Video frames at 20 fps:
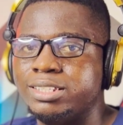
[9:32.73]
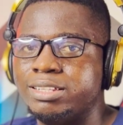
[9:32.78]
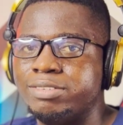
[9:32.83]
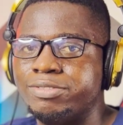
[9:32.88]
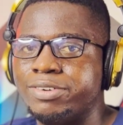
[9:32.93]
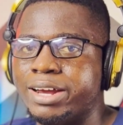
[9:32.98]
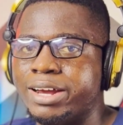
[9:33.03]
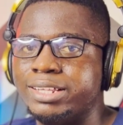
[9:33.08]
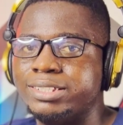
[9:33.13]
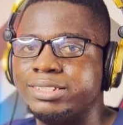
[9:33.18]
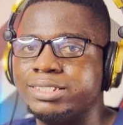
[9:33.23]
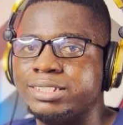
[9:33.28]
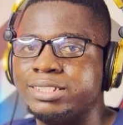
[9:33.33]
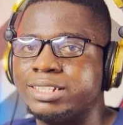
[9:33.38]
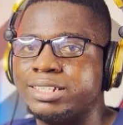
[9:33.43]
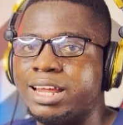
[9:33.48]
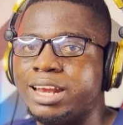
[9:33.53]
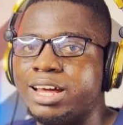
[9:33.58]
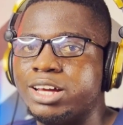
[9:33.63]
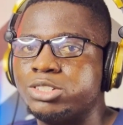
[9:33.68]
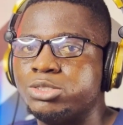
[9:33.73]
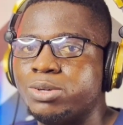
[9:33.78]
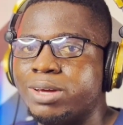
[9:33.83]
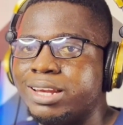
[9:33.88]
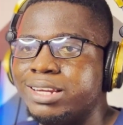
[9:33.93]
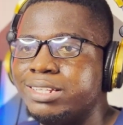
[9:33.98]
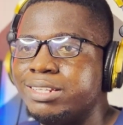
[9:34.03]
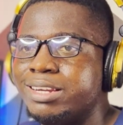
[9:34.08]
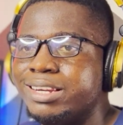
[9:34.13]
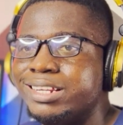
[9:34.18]
right? It can
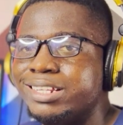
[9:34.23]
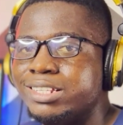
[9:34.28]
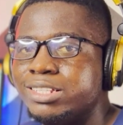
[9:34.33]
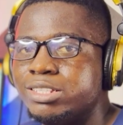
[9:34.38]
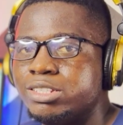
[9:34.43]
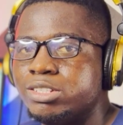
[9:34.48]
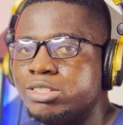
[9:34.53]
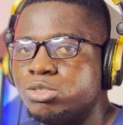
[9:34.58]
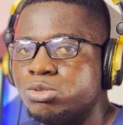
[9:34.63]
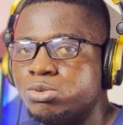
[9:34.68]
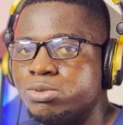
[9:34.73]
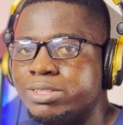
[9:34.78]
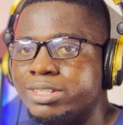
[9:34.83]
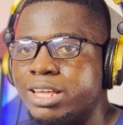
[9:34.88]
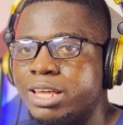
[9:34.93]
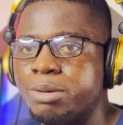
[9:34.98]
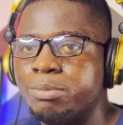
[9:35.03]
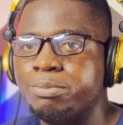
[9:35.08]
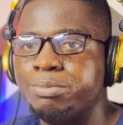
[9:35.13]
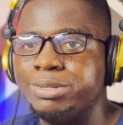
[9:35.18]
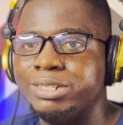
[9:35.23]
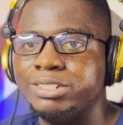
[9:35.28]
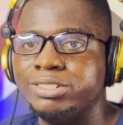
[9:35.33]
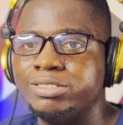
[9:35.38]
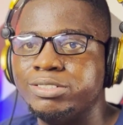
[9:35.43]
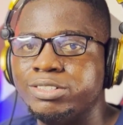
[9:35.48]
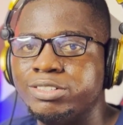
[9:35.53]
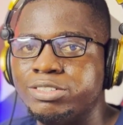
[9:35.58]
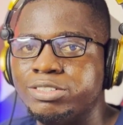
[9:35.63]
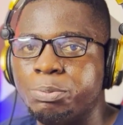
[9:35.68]
actually lead to
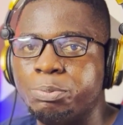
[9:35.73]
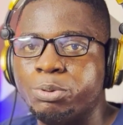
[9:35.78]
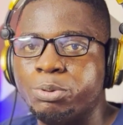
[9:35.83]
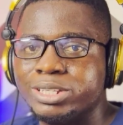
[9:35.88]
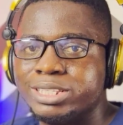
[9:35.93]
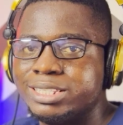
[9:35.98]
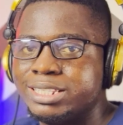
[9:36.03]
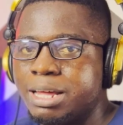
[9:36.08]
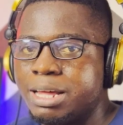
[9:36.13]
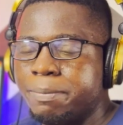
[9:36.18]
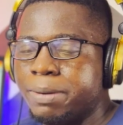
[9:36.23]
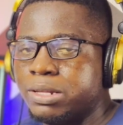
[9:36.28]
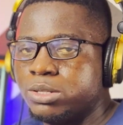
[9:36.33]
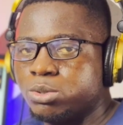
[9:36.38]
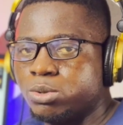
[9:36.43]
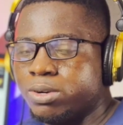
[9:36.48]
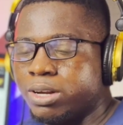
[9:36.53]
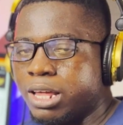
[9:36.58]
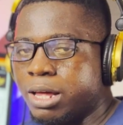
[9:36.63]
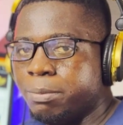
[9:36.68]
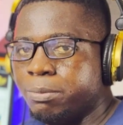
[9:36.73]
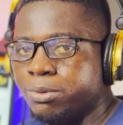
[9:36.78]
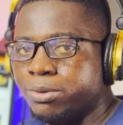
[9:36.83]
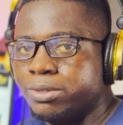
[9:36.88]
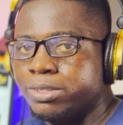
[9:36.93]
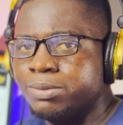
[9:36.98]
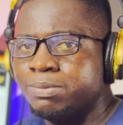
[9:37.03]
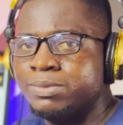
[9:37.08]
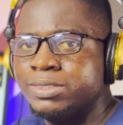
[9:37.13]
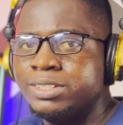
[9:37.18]
them reporting that particular
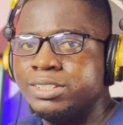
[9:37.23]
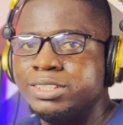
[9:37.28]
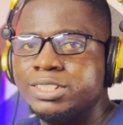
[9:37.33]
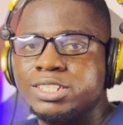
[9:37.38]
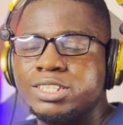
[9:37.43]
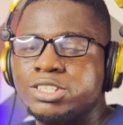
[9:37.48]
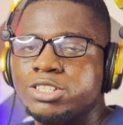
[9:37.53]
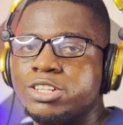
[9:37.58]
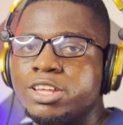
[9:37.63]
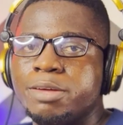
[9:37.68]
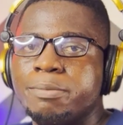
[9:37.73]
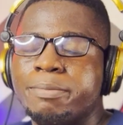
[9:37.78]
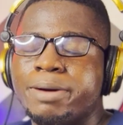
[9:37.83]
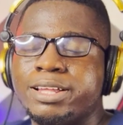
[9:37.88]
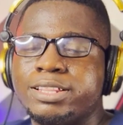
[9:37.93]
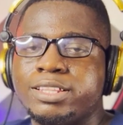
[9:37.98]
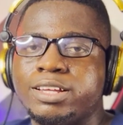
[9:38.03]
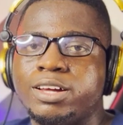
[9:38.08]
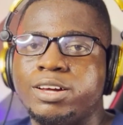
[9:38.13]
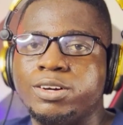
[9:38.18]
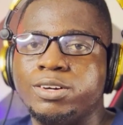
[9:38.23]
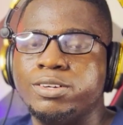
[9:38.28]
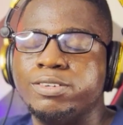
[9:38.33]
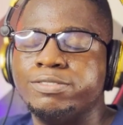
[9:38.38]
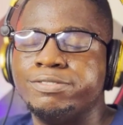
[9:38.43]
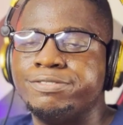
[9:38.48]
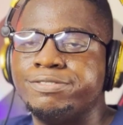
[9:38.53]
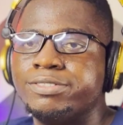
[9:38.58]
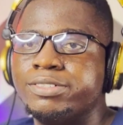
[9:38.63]
book. This is not a matter of